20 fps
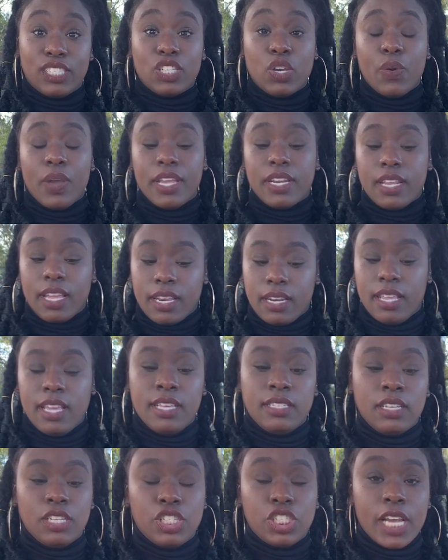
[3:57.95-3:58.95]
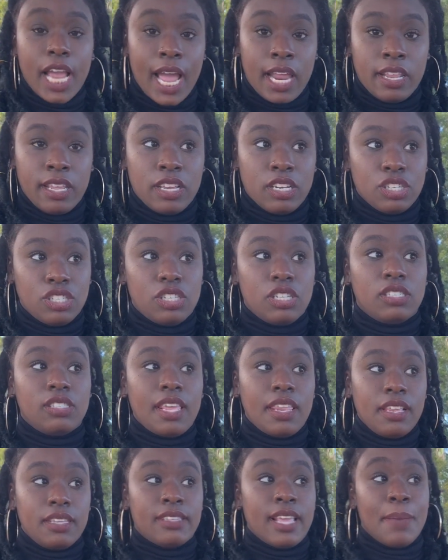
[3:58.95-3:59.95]
So it is a challenge. The
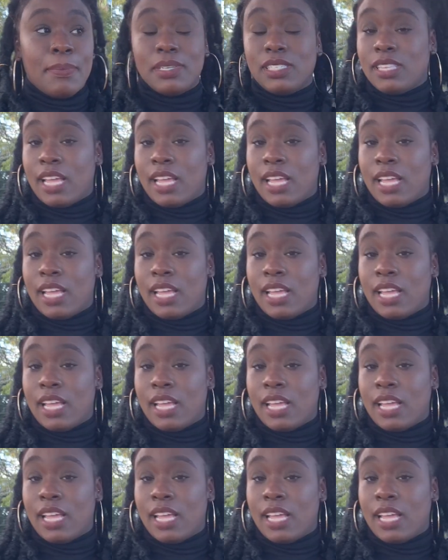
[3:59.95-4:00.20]
state exam is